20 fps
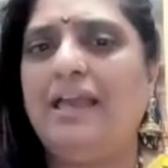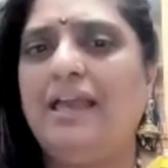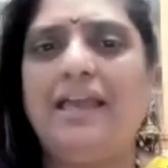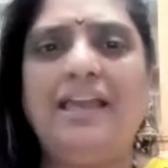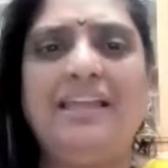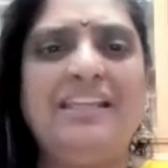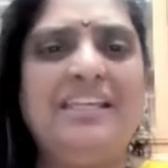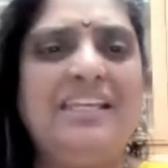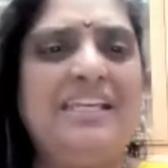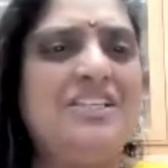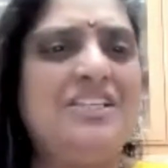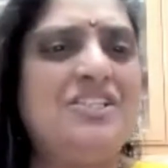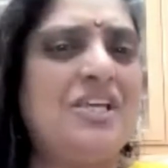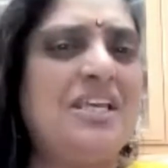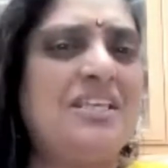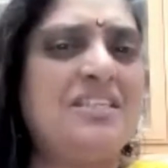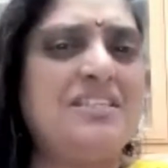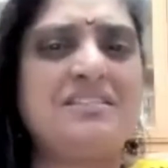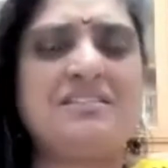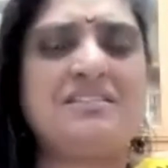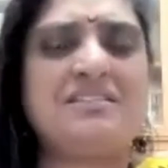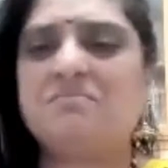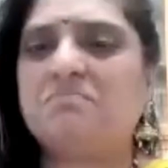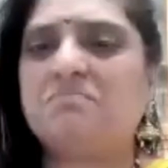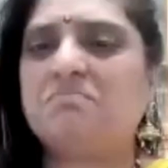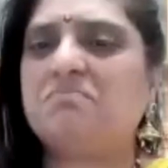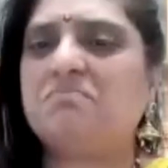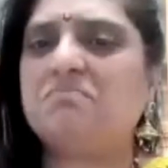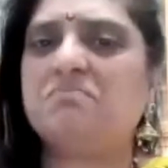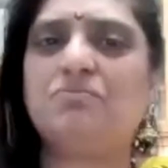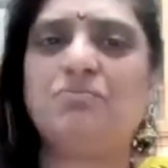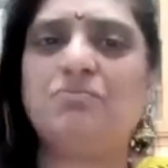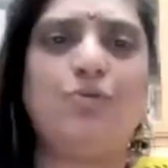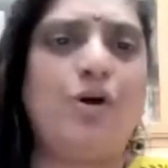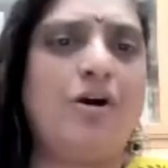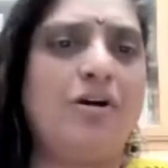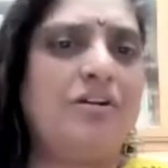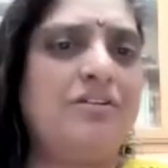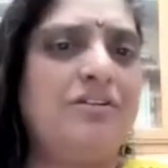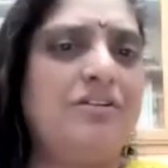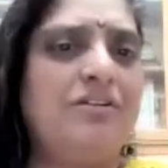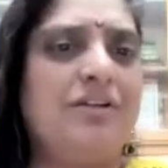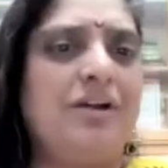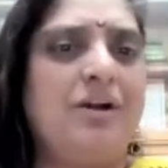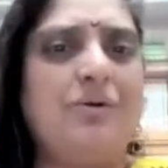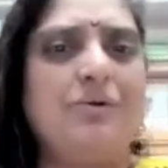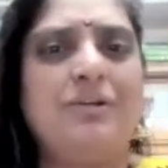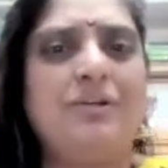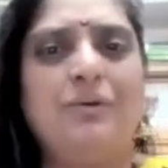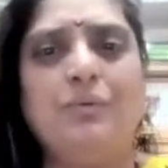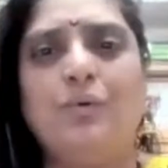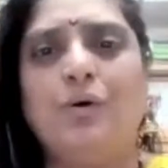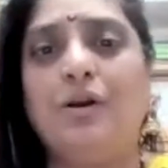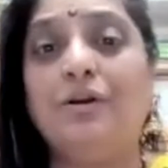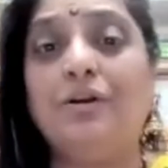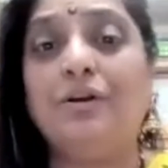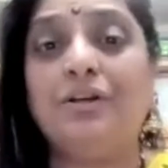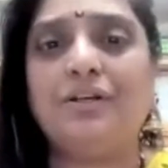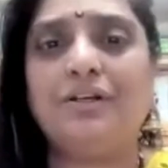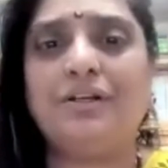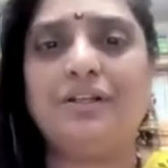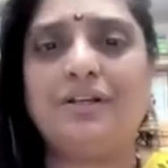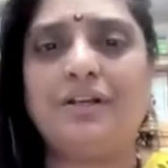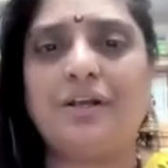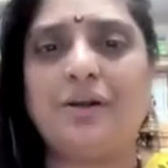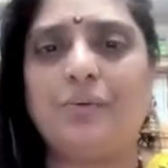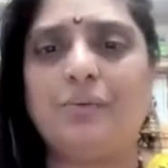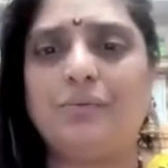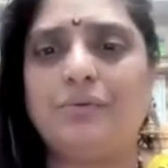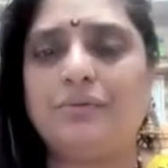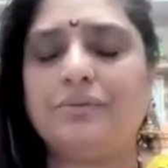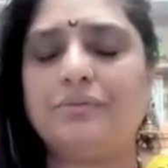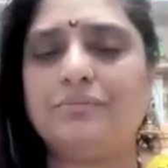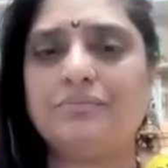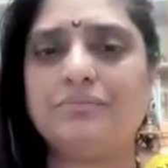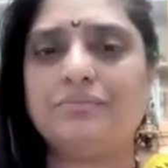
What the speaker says: And he just walked around and wandered around.